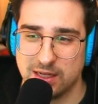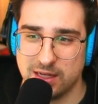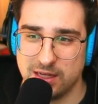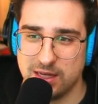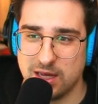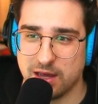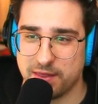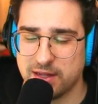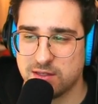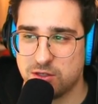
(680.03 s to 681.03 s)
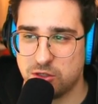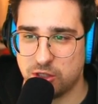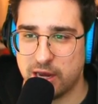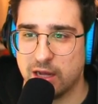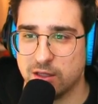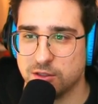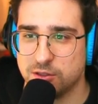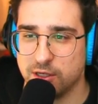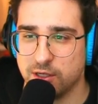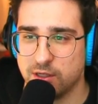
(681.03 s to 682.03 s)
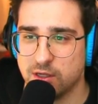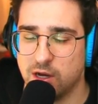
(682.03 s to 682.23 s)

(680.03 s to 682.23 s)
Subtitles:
Yeah, that's challenging.